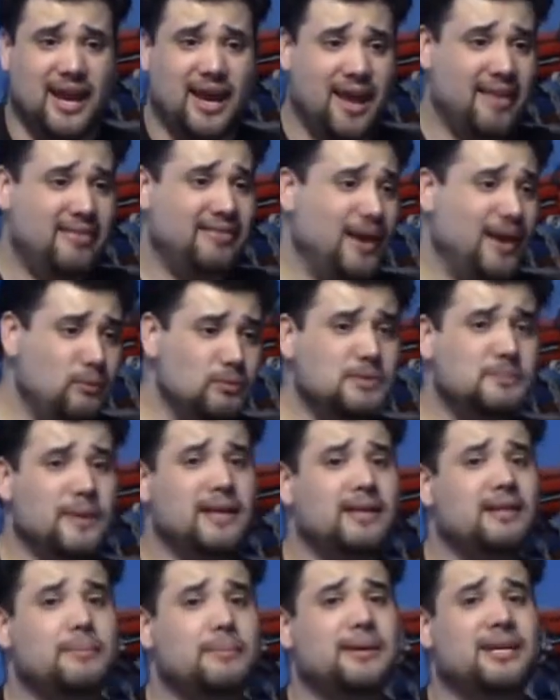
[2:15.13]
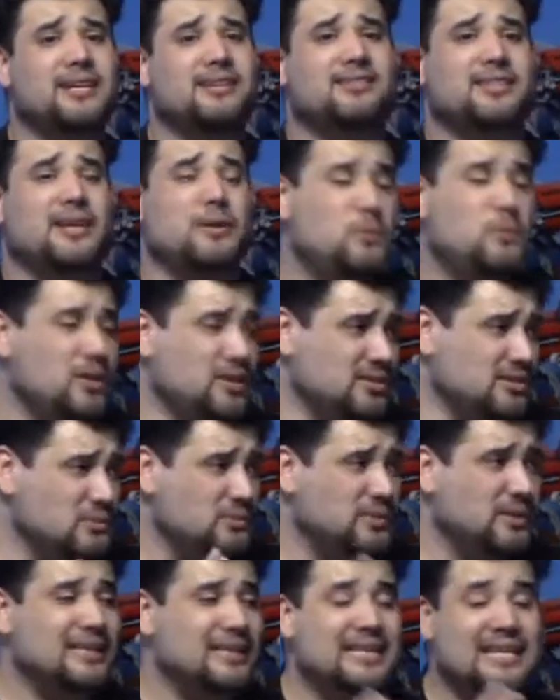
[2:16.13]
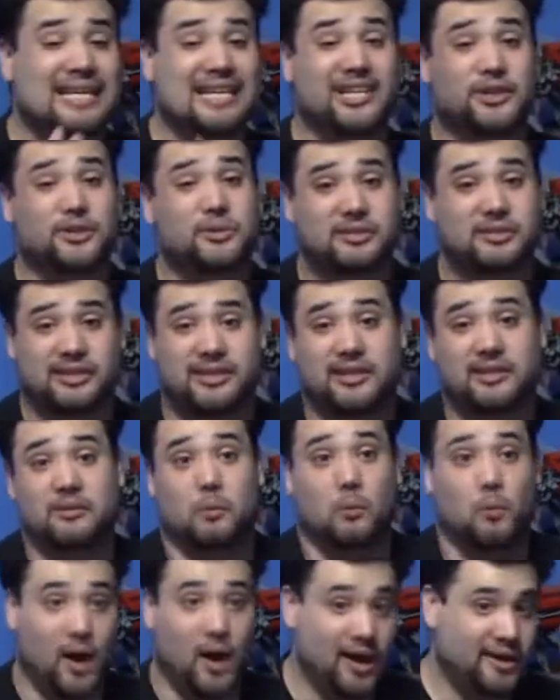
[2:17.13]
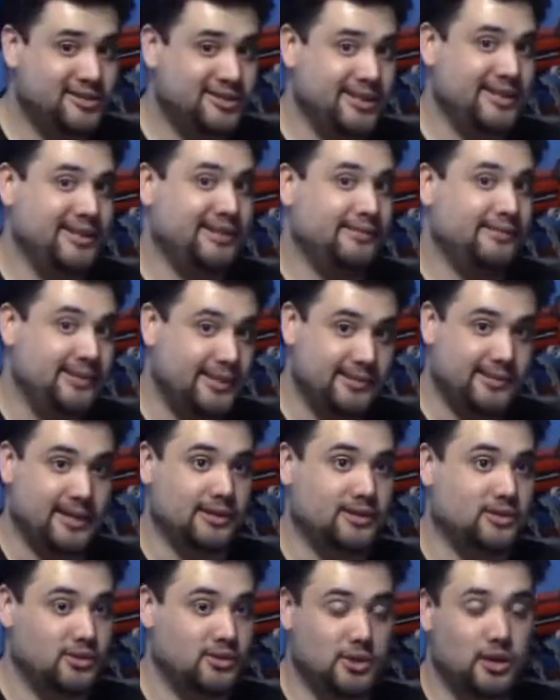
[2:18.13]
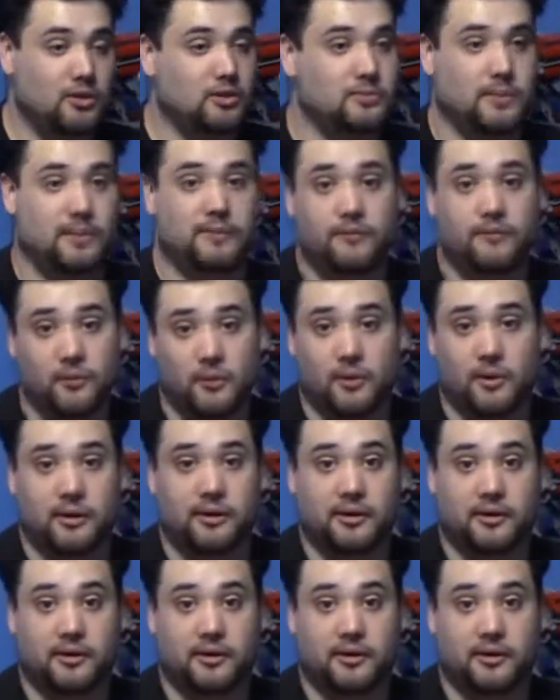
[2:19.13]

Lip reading: and that was mainly because I wasn't really interested in watching these kind of shows before,